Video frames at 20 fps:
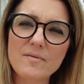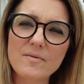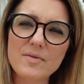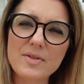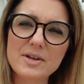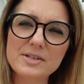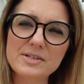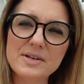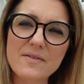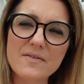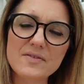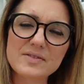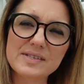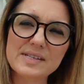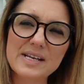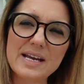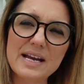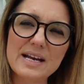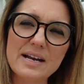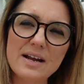Those you haven't
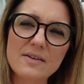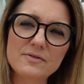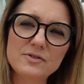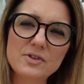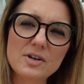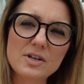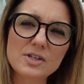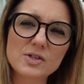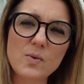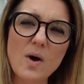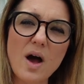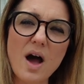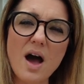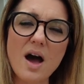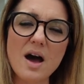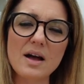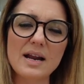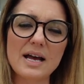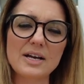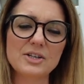seen. I've done a
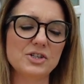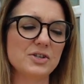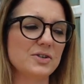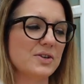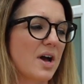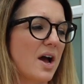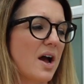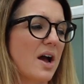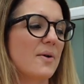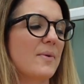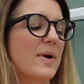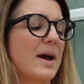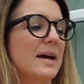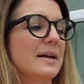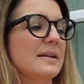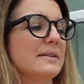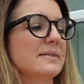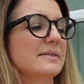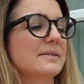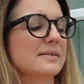twirl, as you know,
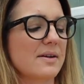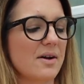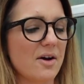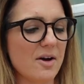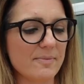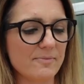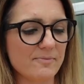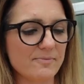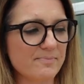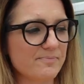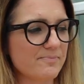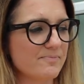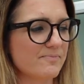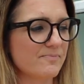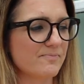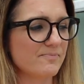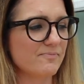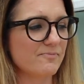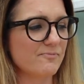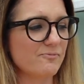and I'm
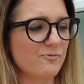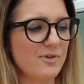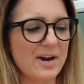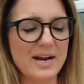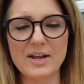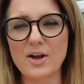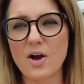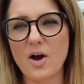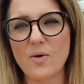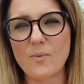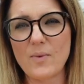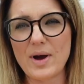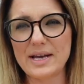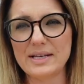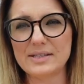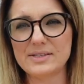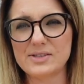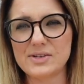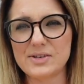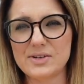really can't
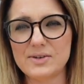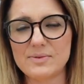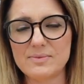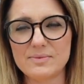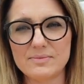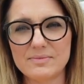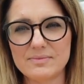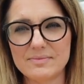wait to